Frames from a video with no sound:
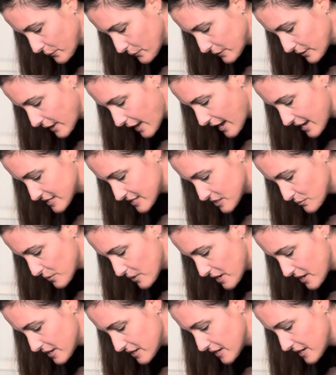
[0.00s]
Last
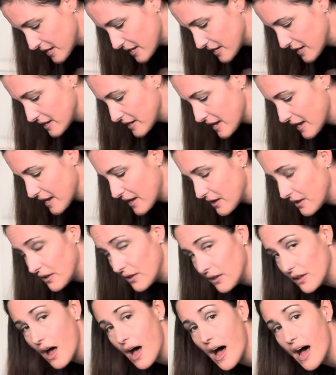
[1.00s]
one,
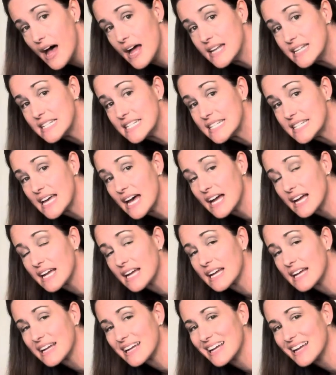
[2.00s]
inhale, untuck,
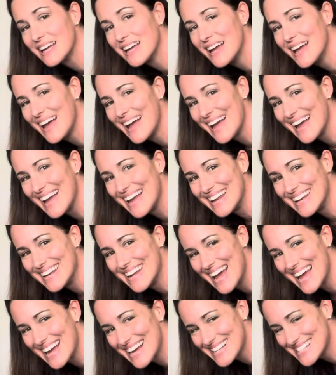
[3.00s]
and
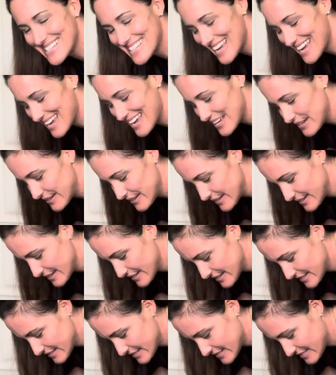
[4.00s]
exhale,
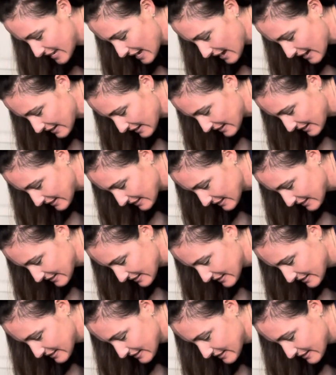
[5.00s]
tuck.
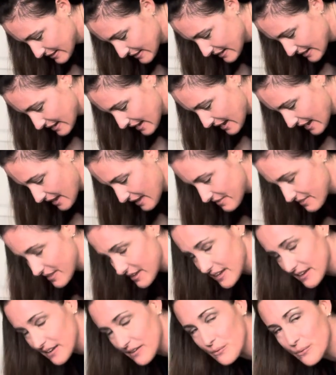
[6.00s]
And
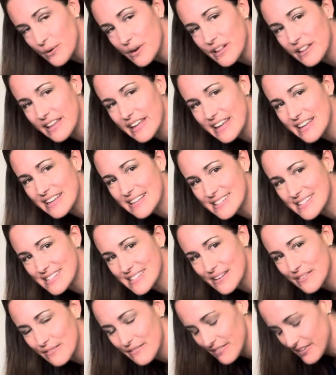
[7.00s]
then
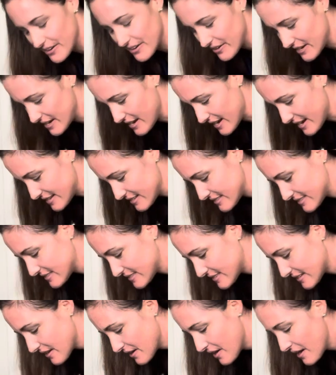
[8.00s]
release. Very nice.